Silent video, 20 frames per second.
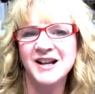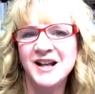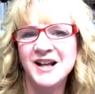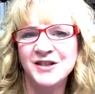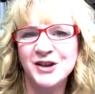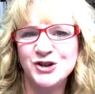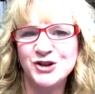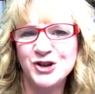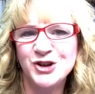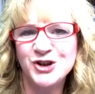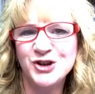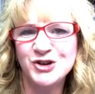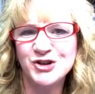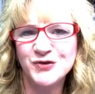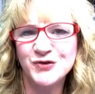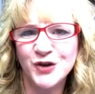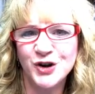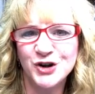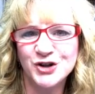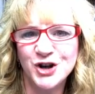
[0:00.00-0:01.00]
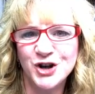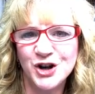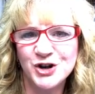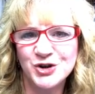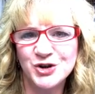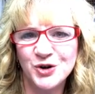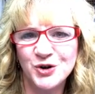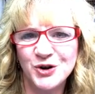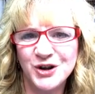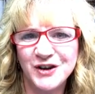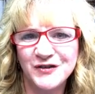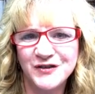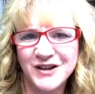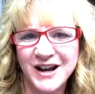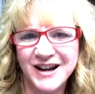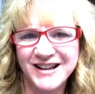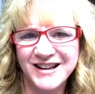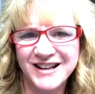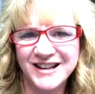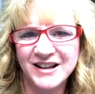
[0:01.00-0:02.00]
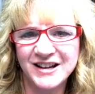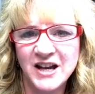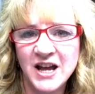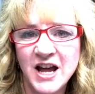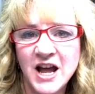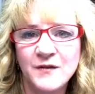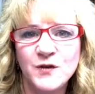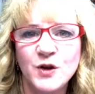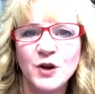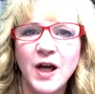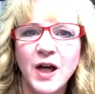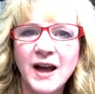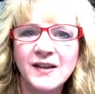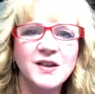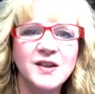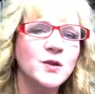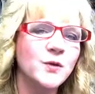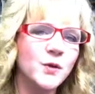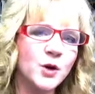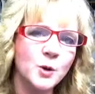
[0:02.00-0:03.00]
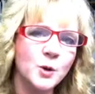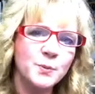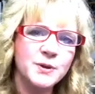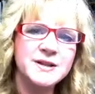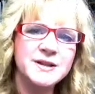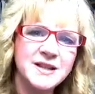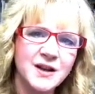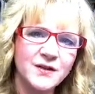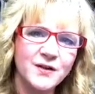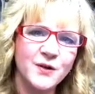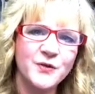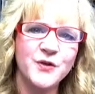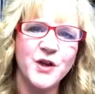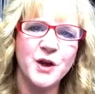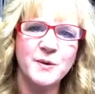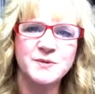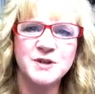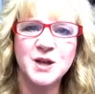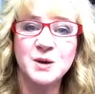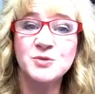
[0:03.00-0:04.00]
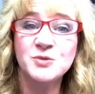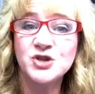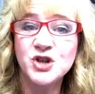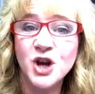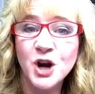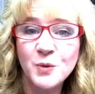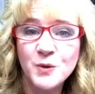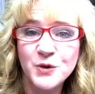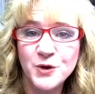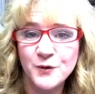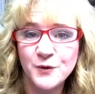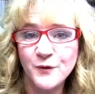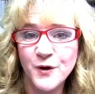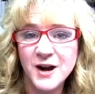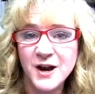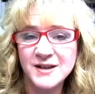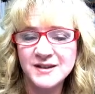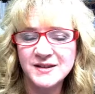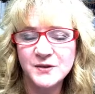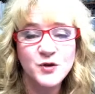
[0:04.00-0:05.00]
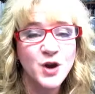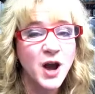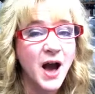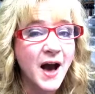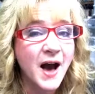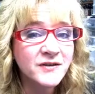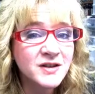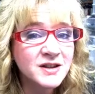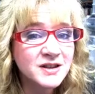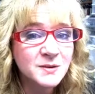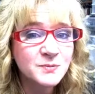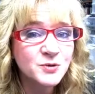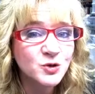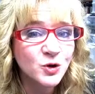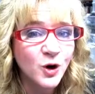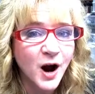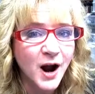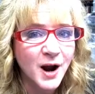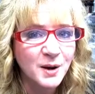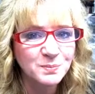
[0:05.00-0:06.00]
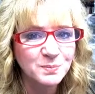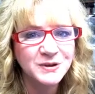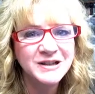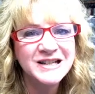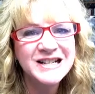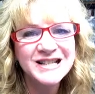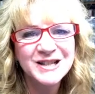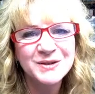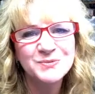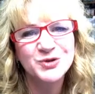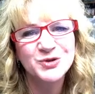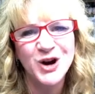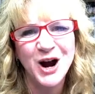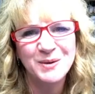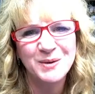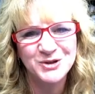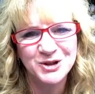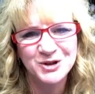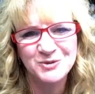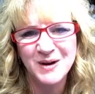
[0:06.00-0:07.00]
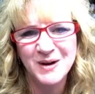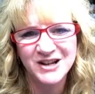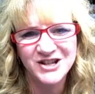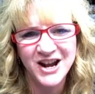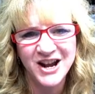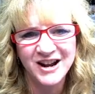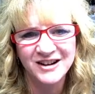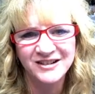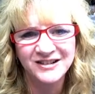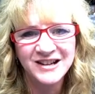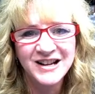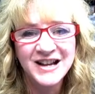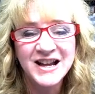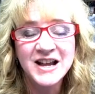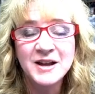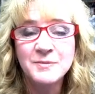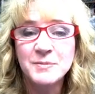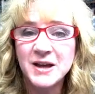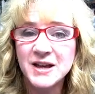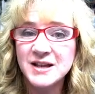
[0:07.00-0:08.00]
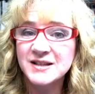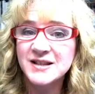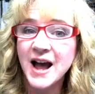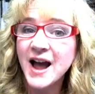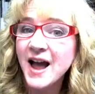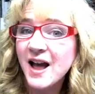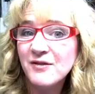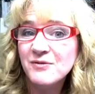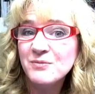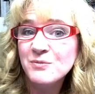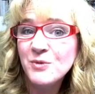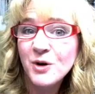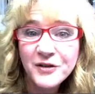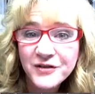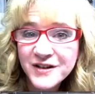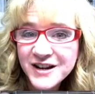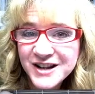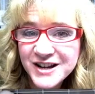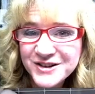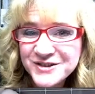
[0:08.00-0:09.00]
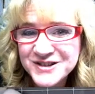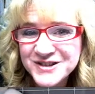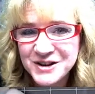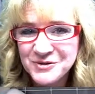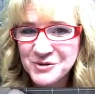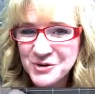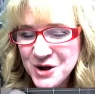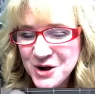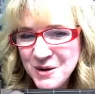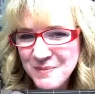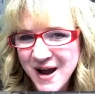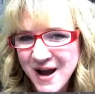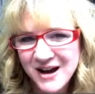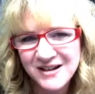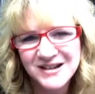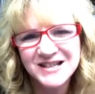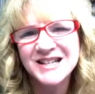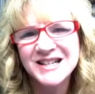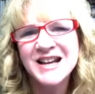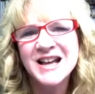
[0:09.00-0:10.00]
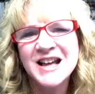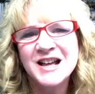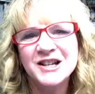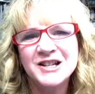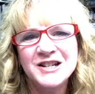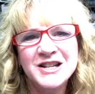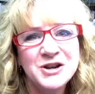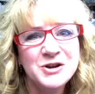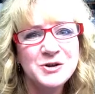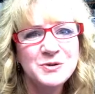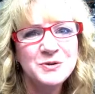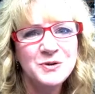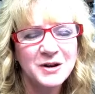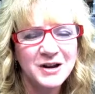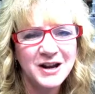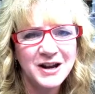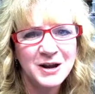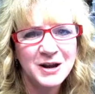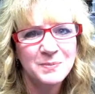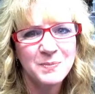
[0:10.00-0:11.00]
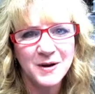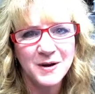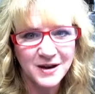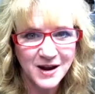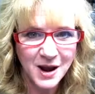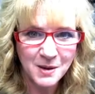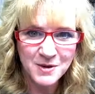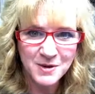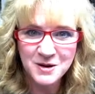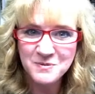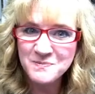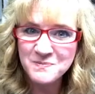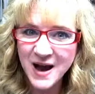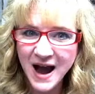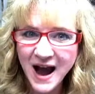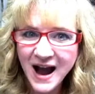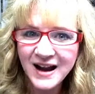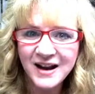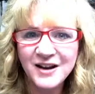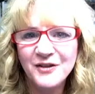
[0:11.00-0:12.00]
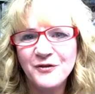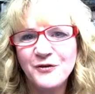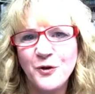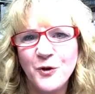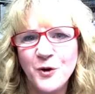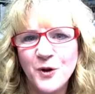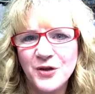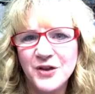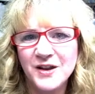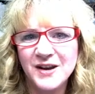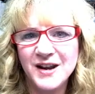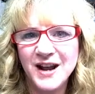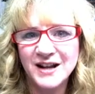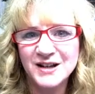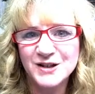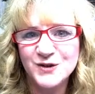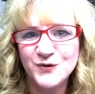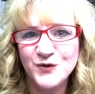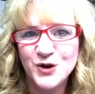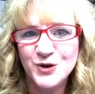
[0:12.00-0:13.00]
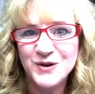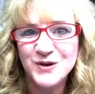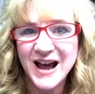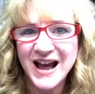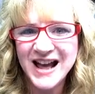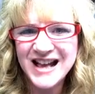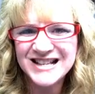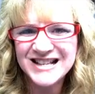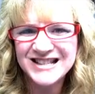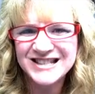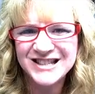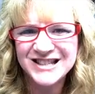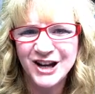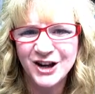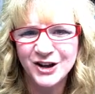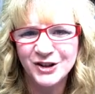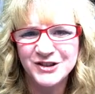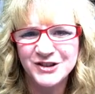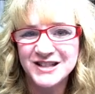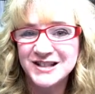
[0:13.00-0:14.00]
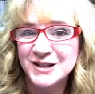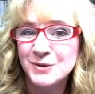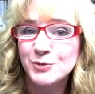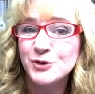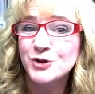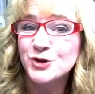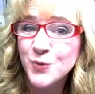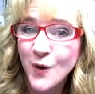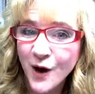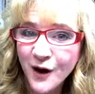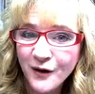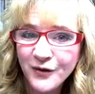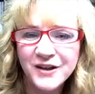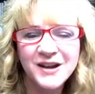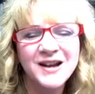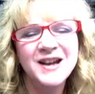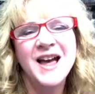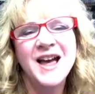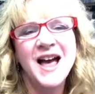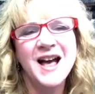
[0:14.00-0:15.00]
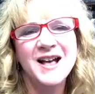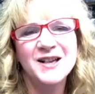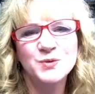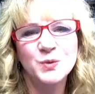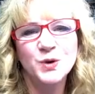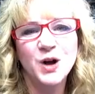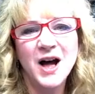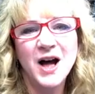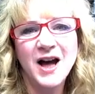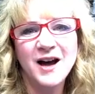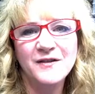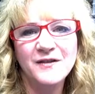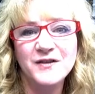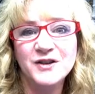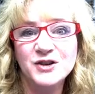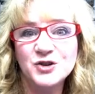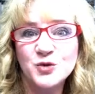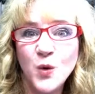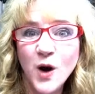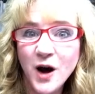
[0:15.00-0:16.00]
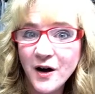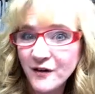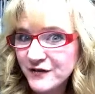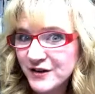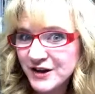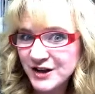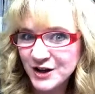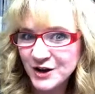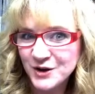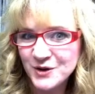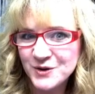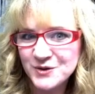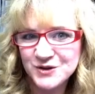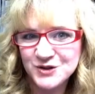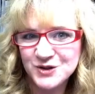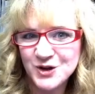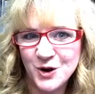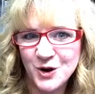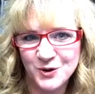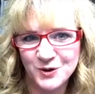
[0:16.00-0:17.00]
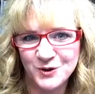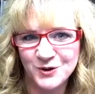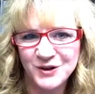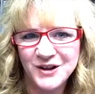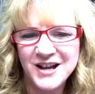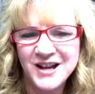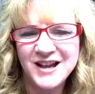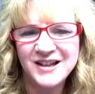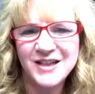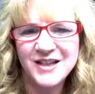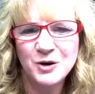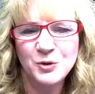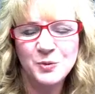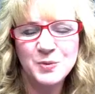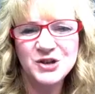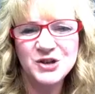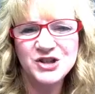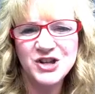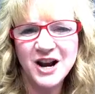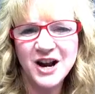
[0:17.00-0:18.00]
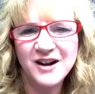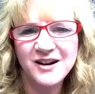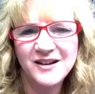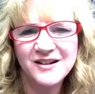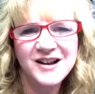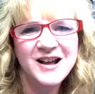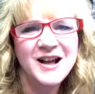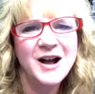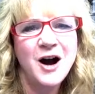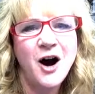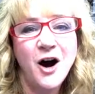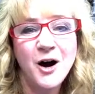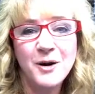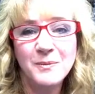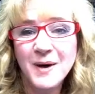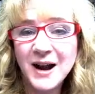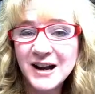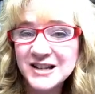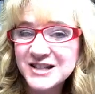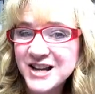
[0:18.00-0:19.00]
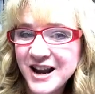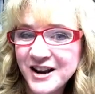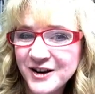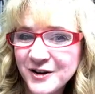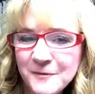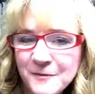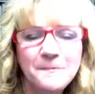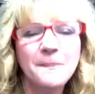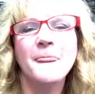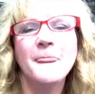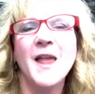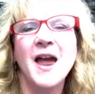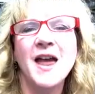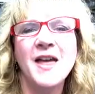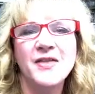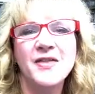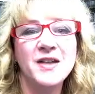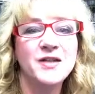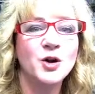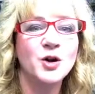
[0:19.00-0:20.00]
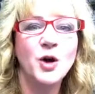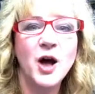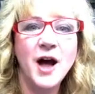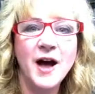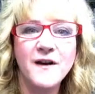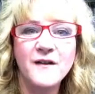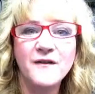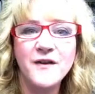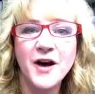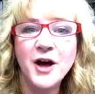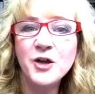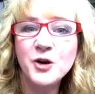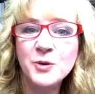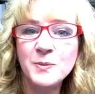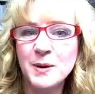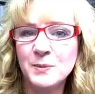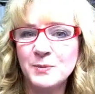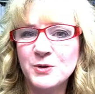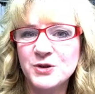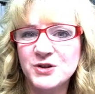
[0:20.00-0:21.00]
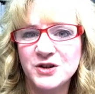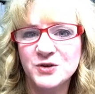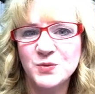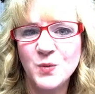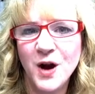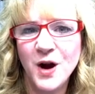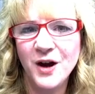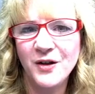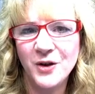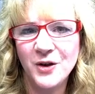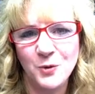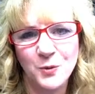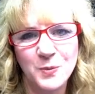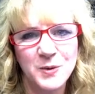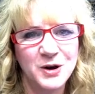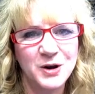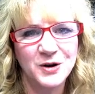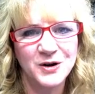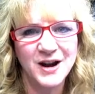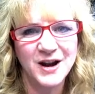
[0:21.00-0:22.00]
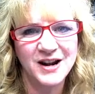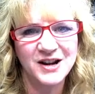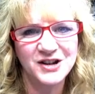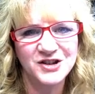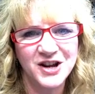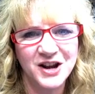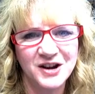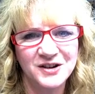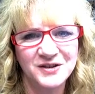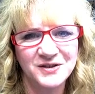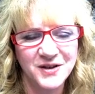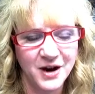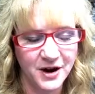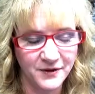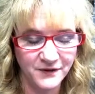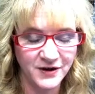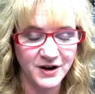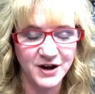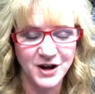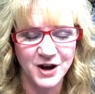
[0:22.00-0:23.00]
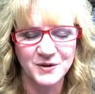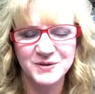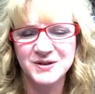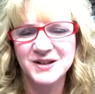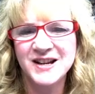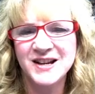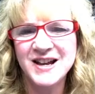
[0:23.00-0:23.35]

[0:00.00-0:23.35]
that you can use for a junk journal gift idea. If you like this video, please give it a thumbs up and share it with your friends. If you haven't subscribed, please subscribe to my channel because I have more videos that will come out. New keep coming back for the next few days until December the 12th, as we'll have 12 videos total that will be shared on my channel and then they'll have other members as well that will be creating channel uh, videos.